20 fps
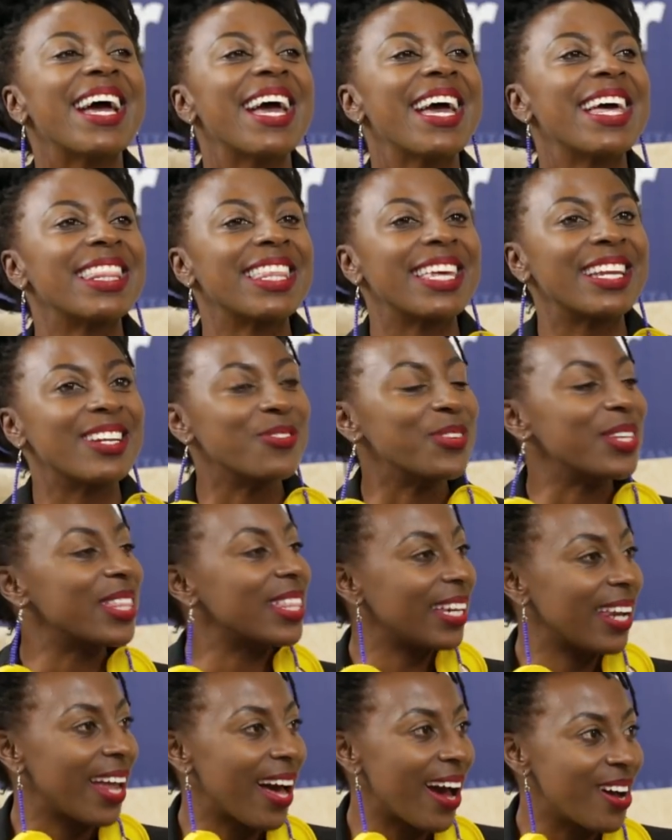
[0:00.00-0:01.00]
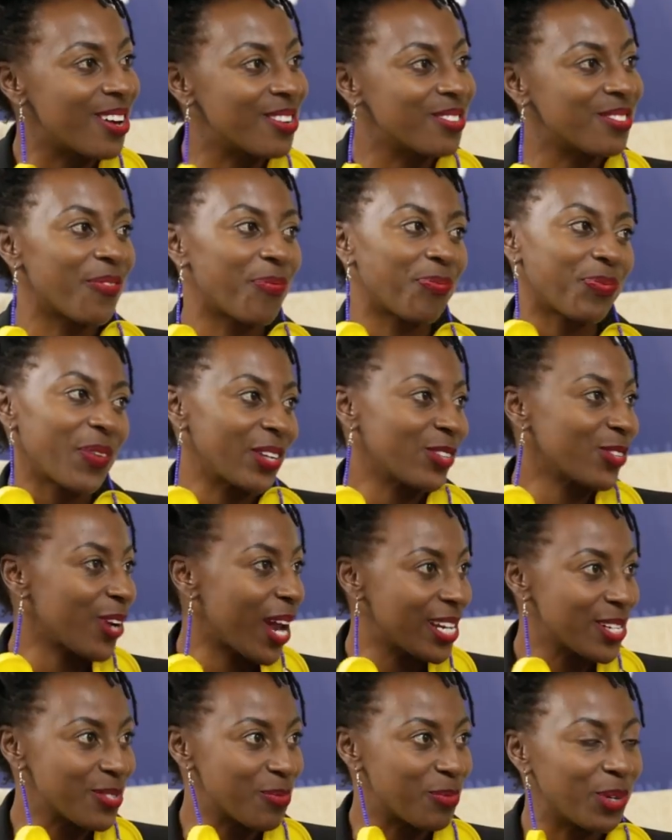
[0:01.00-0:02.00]
And then with love, I mm.
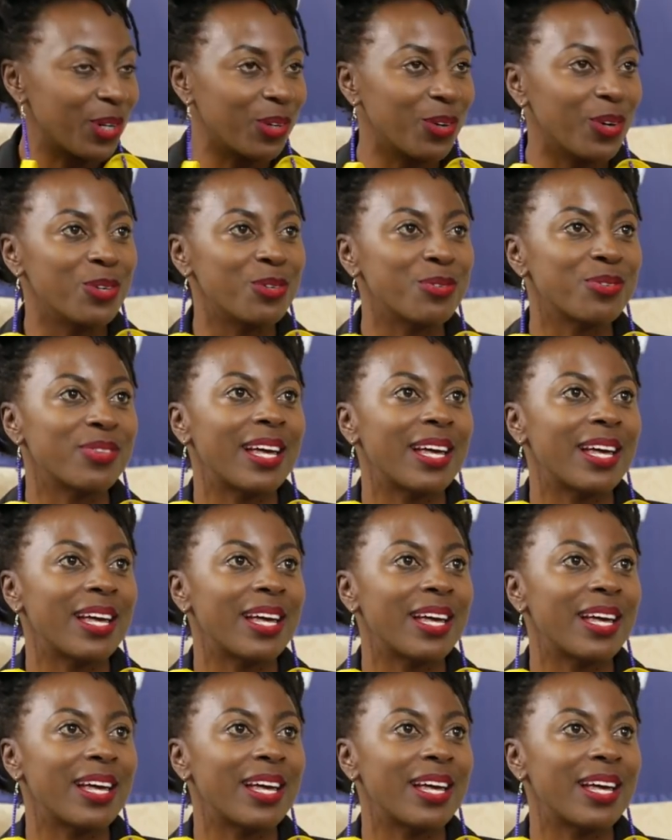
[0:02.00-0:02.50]
tried to bring all of